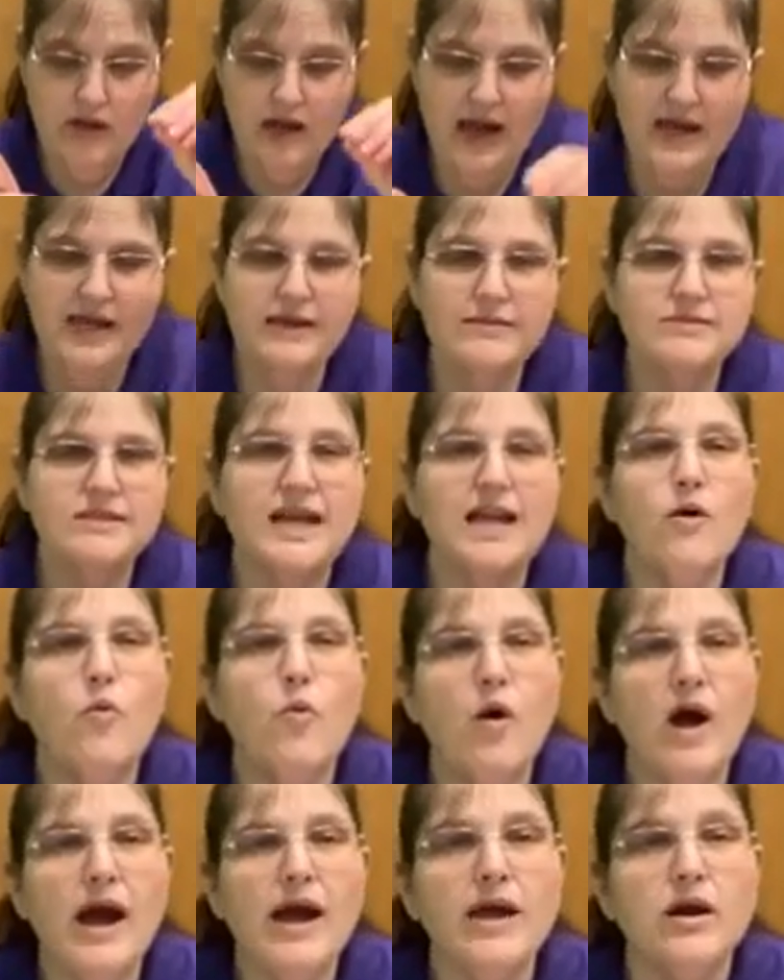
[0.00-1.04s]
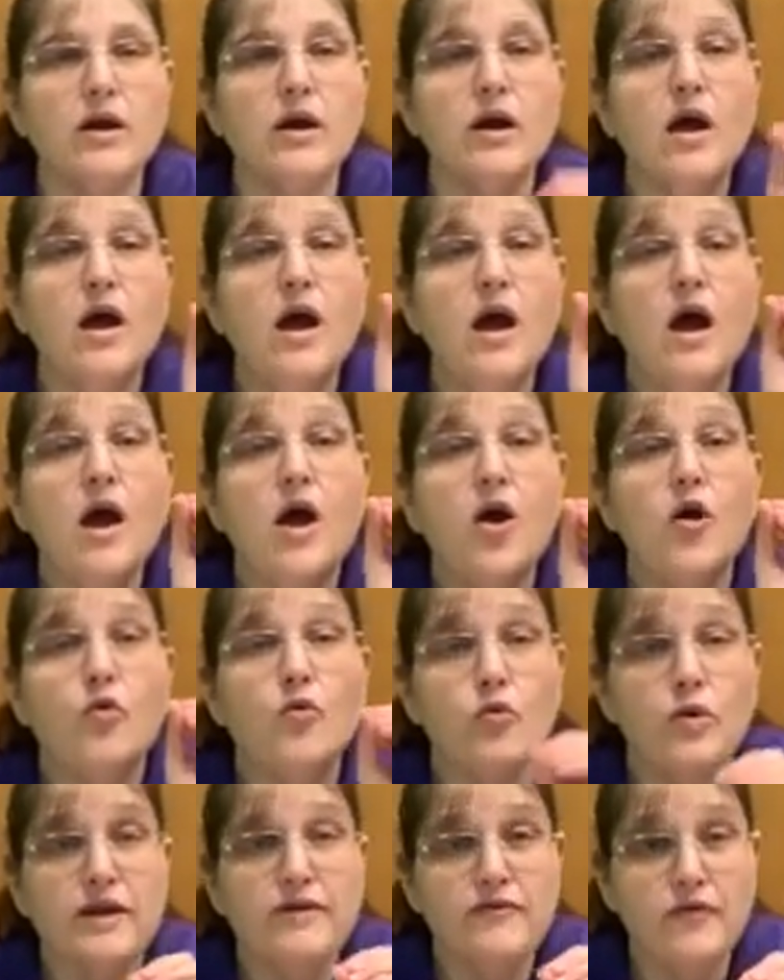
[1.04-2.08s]
I keep saying wire
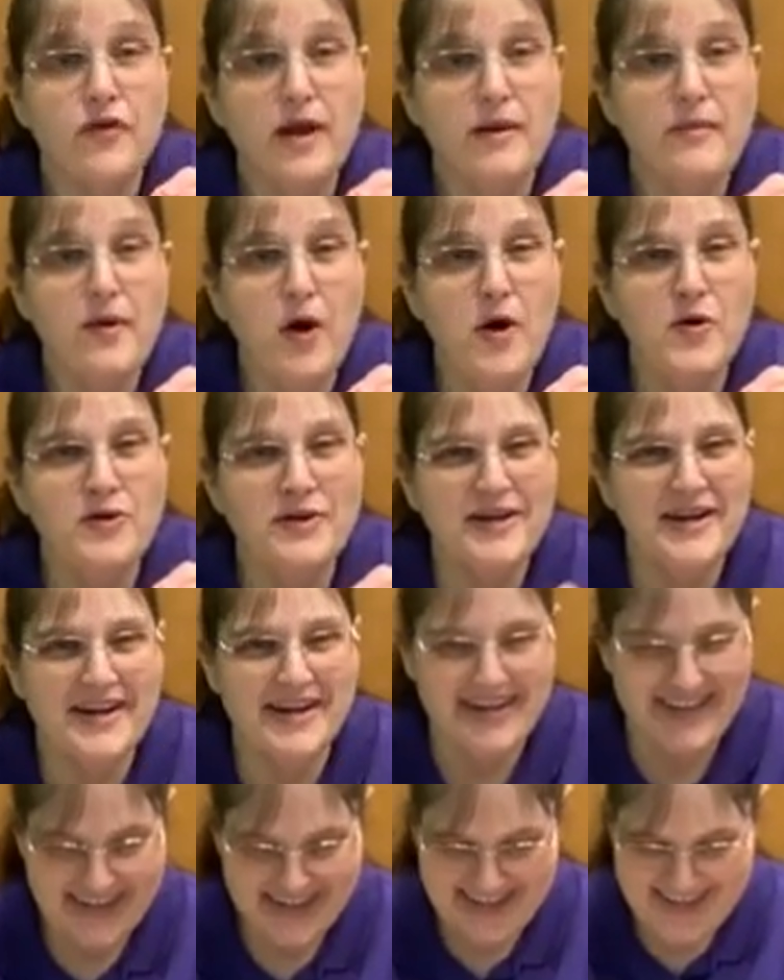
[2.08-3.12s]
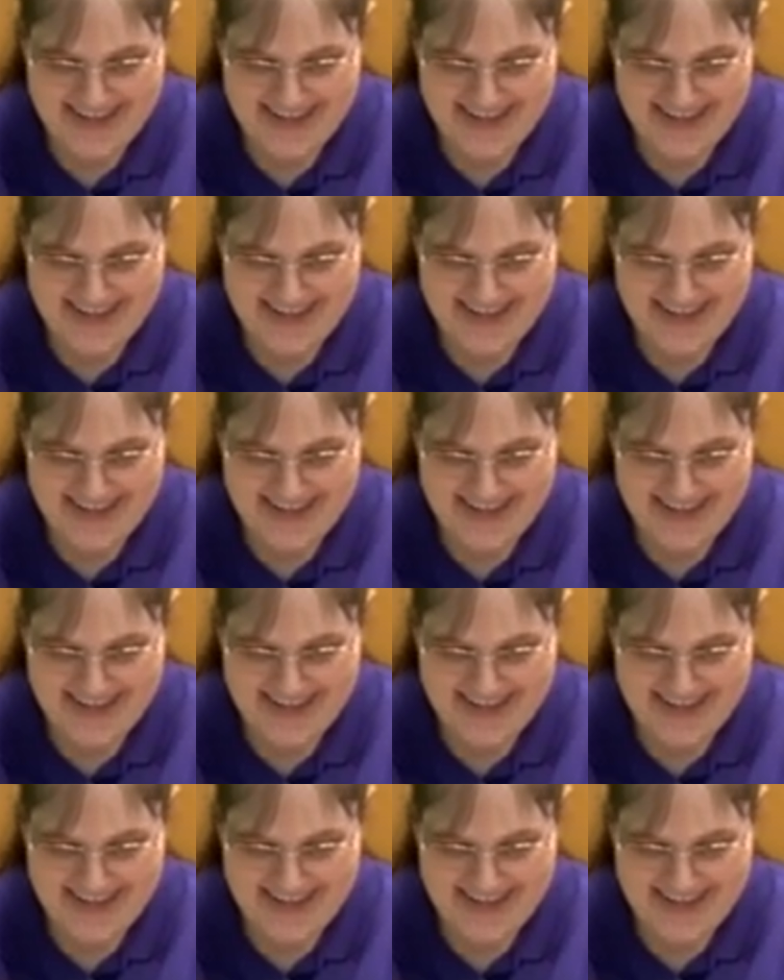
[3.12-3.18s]
wreath frame holder.